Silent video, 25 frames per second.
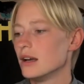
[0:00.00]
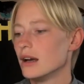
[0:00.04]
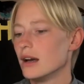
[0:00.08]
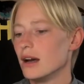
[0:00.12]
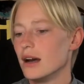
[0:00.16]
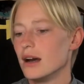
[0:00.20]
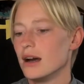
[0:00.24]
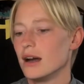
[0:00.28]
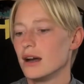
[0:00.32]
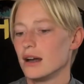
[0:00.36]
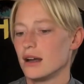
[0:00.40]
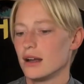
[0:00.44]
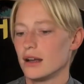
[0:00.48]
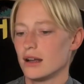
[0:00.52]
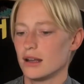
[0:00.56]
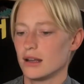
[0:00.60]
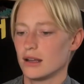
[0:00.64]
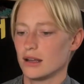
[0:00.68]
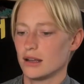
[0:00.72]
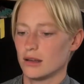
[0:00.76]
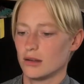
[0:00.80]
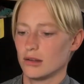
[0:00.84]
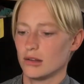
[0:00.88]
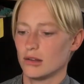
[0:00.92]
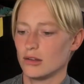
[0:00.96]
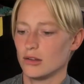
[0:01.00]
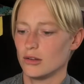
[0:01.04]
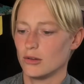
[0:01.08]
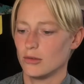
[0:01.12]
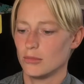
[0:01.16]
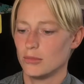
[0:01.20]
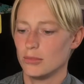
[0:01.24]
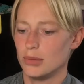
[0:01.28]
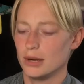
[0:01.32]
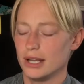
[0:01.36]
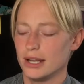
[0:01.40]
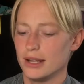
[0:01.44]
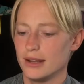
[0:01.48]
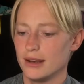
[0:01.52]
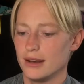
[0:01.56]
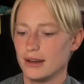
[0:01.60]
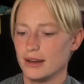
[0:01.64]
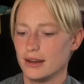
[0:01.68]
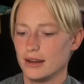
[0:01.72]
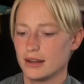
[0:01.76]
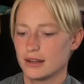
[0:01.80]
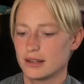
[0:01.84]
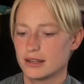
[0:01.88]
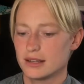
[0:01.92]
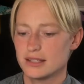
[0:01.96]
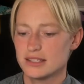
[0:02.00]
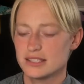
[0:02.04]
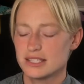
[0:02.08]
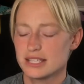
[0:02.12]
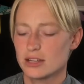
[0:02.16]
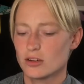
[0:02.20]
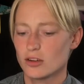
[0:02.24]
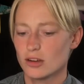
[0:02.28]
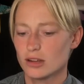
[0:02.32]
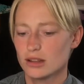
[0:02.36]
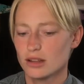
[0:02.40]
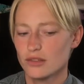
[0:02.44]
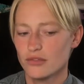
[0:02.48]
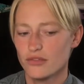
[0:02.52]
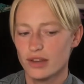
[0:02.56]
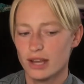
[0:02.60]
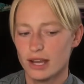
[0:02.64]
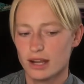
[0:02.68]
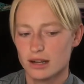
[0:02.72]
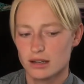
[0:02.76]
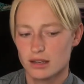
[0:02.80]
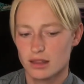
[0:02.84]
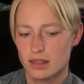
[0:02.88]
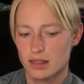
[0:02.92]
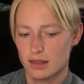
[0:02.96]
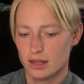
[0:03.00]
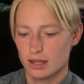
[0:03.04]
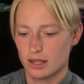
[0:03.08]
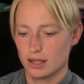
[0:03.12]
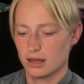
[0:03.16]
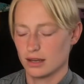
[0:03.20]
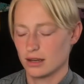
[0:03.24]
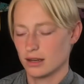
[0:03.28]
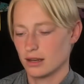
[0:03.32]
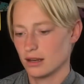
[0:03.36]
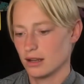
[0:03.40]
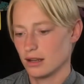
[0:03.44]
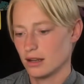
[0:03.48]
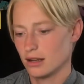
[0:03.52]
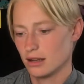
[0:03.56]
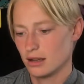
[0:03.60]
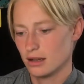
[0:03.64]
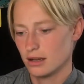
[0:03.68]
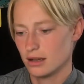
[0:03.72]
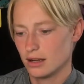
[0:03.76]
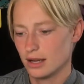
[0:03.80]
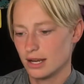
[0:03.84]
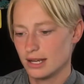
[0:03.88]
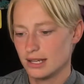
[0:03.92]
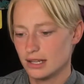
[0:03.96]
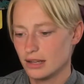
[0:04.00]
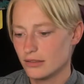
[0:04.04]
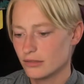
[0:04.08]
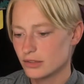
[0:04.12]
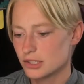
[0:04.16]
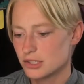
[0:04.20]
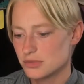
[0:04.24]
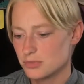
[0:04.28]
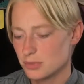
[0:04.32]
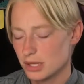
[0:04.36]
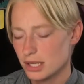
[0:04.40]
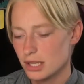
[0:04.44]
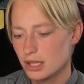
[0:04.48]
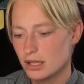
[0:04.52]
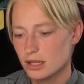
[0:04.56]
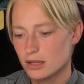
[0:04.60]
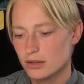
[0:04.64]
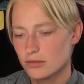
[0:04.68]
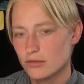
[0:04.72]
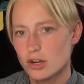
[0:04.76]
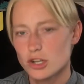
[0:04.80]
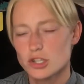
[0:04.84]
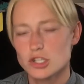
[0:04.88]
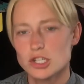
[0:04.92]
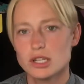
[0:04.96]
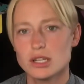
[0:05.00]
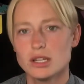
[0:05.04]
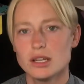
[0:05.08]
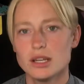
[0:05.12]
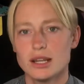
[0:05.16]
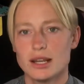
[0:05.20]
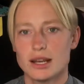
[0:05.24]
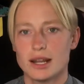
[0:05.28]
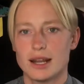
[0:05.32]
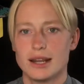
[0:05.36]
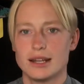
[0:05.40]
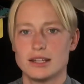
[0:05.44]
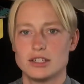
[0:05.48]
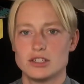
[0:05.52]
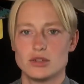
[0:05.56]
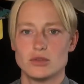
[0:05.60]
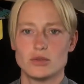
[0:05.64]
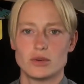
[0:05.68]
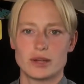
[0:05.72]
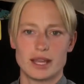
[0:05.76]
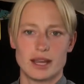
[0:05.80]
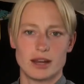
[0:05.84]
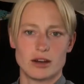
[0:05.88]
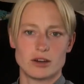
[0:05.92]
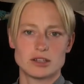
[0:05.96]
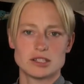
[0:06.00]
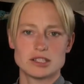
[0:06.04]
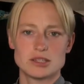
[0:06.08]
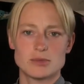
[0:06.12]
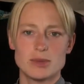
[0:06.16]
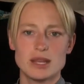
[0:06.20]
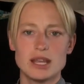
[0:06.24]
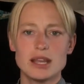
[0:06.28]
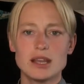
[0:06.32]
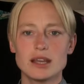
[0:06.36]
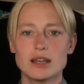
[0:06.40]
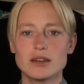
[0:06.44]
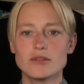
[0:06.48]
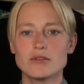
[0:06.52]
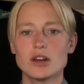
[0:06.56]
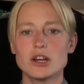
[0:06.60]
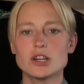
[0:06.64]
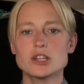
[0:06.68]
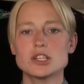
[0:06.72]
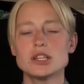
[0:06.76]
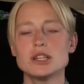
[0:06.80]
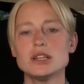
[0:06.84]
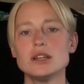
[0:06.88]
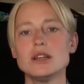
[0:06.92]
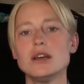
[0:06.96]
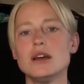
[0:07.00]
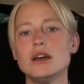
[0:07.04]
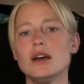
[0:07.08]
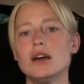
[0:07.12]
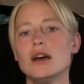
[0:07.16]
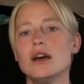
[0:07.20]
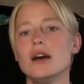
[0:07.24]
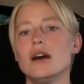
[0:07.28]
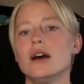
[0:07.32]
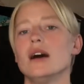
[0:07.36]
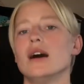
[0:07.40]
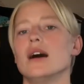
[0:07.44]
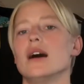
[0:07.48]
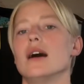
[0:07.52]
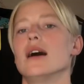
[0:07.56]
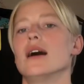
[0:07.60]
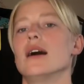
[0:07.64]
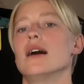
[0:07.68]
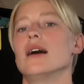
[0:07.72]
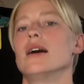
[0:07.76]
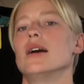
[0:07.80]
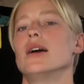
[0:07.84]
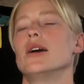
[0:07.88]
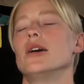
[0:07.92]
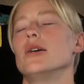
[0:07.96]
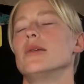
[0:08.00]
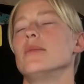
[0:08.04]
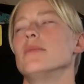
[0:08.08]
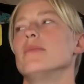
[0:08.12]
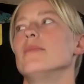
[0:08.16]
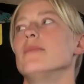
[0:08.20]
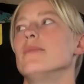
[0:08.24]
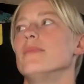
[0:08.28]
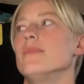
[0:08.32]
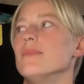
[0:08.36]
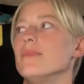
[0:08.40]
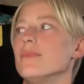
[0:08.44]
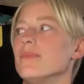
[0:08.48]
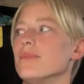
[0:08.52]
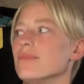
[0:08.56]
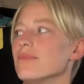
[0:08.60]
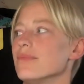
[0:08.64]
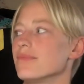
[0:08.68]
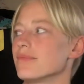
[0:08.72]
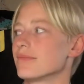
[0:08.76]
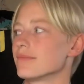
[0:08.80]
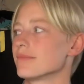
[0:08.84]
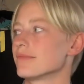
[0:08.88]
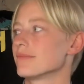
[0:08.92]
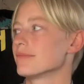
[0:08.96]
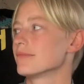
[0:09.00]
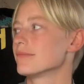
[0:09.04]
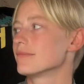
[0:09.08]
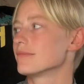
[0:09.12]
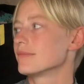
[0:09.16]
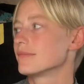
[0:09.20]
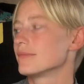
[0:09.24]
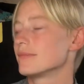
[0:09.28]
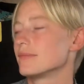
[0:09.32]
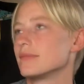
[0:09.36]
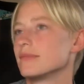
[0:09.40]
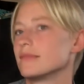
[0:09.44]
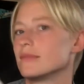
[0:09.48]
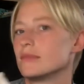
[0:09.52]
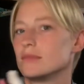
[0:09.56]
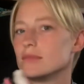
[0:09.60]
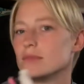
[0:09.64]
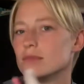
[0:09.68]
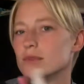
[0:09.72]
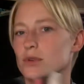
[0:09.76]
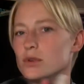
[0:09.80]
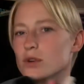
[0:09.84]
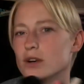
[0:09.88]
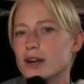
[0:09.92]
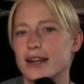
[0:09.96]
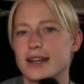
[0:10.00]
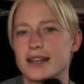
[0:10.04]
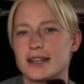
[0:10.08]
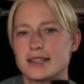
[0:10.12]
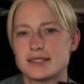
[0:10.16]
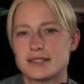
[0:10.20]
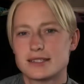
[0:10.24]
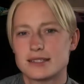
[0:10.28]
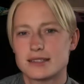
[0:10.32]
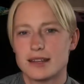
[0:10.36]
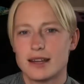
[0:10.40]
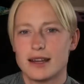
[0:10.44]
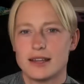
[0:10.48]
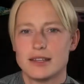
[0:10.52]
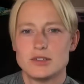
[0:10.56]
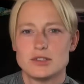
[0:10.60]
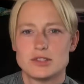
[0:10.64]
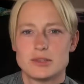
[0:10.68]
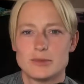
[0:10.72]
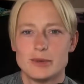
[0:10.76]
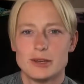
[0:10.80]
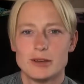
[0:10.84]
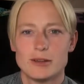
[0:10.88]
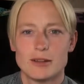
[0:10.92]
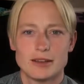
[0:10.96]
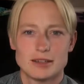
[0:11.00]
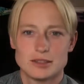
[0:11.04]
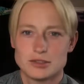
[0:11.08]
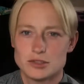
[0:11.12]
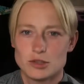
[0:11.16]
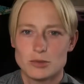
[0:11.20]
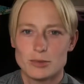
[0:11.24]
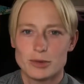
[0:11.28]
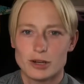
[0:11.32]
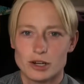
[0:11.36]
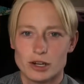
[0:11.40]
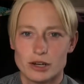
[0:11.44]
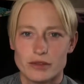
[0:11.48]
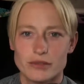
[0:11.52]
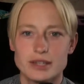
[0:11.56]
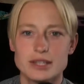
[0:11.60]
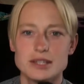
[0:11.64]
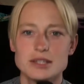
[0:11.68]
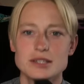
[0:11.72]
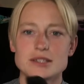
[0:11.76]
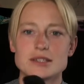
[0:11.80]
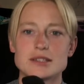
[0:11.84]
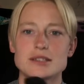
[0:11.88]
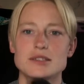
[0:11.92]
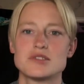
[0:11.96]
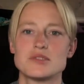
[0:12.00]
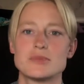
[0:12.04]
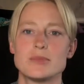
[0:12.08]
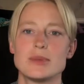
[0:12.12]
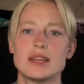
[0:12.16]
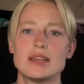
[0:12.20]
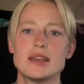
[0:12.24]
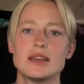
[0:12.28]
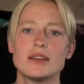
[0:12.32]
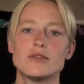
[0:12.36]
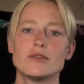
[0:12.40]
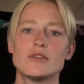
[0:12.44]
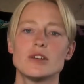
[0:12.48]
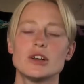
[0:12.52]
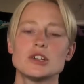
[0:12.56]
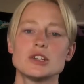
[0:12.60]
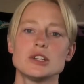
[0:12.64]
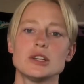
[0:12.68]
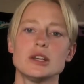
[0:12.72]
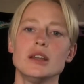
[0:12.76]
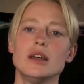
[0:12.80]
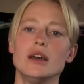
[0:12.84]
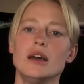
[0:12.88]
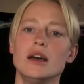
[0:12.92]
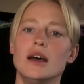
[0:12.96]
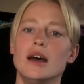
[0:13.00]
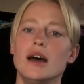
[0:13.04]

But considering the fact that I never speak in Russian and I don't care to speak in Russian, or I guess I used to be like super nervous speaking in Russian,